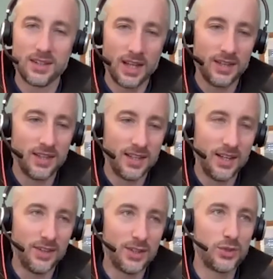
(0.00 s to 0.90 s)

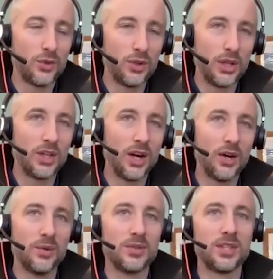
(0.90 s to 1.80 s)
And the story
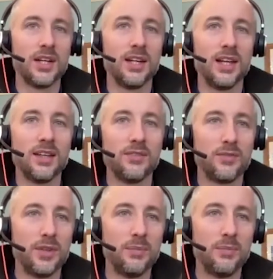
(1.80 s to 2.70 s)
goes that
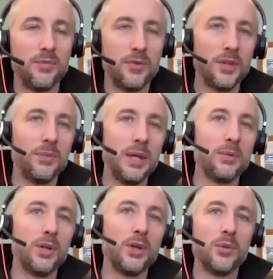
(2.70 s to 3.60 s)
for the
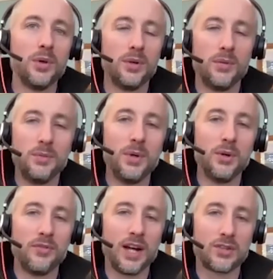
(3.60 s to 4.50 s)
people who had
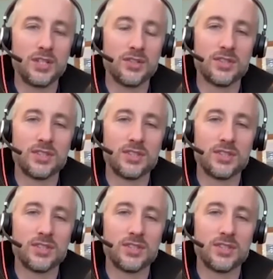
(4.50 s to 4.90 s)
built factories on